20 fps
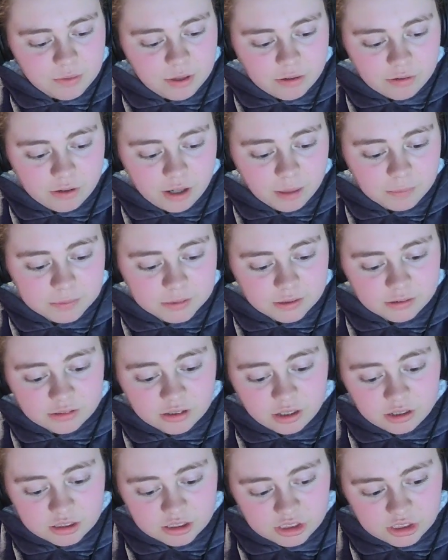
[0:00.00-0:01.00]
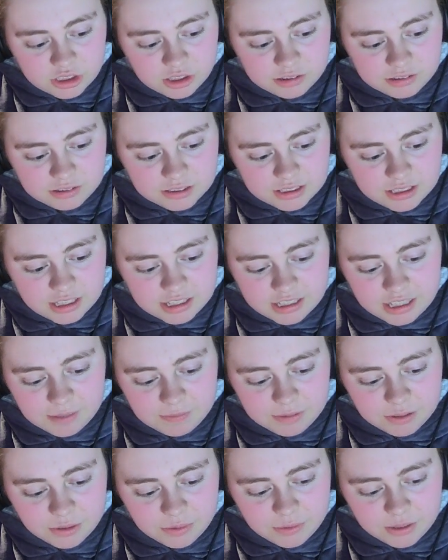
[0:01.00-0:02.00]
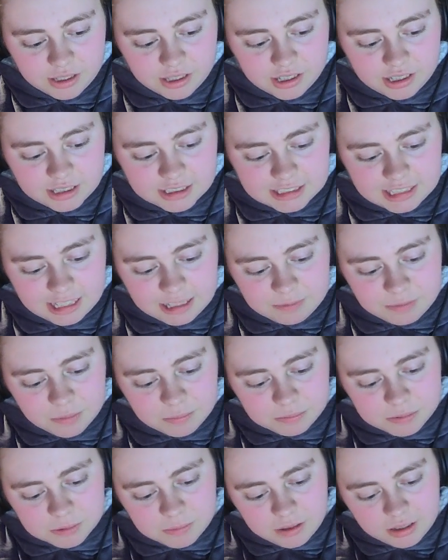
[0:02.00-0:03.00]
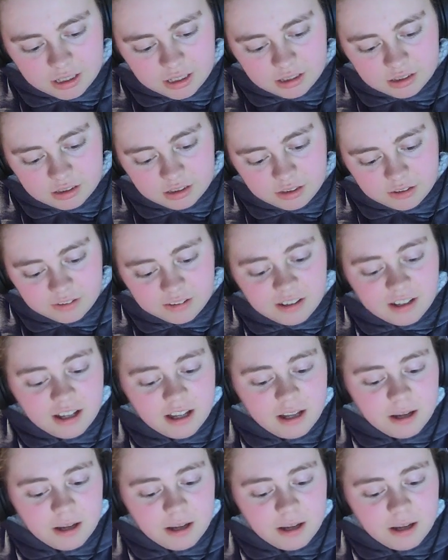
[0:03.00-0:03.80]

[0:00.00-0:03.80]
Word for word: Well, crops don't go to shows, and neither do we, Sally Bob smiled at Lou.